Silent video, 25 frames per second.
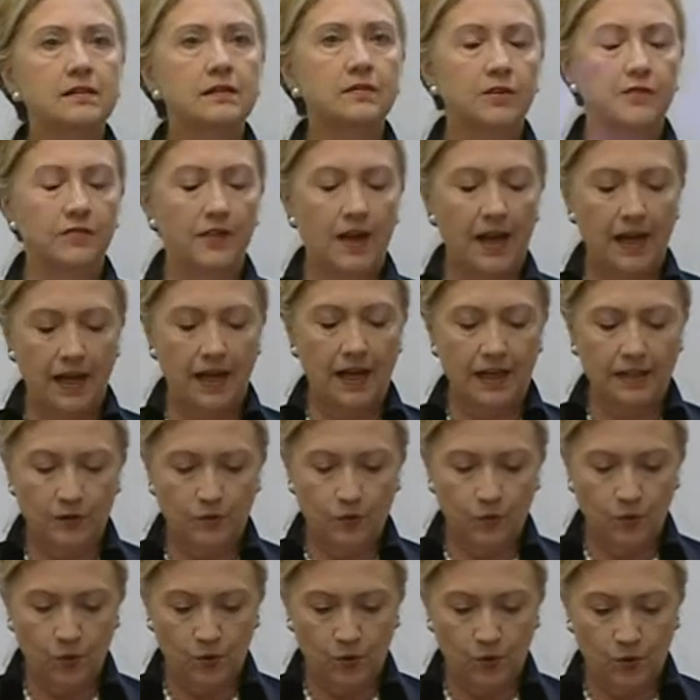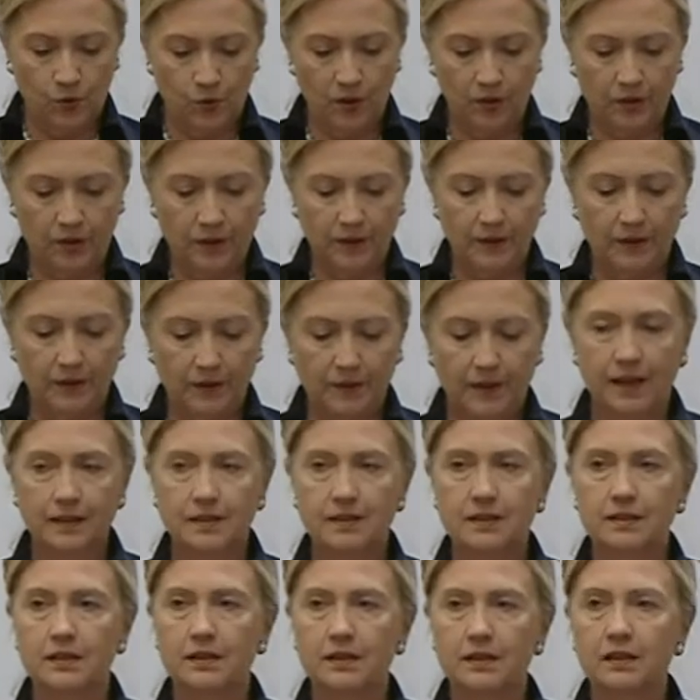of divide and rule
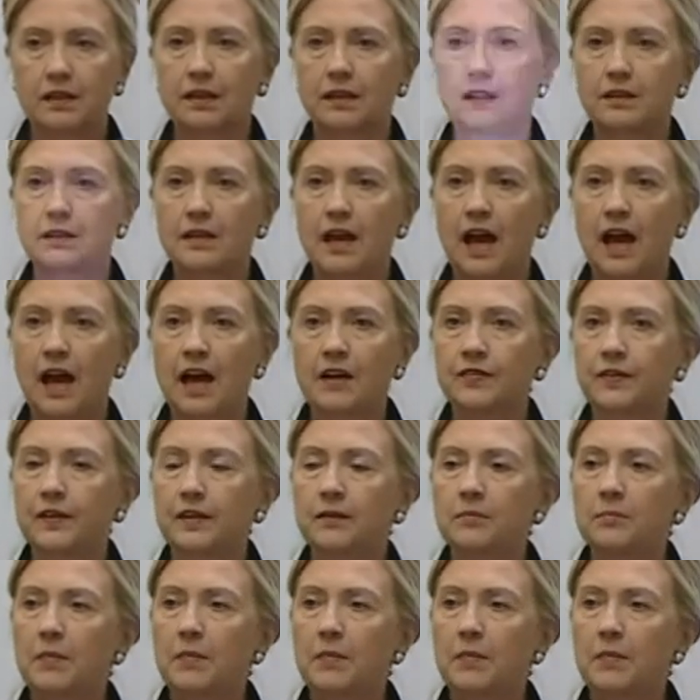that Gaddafi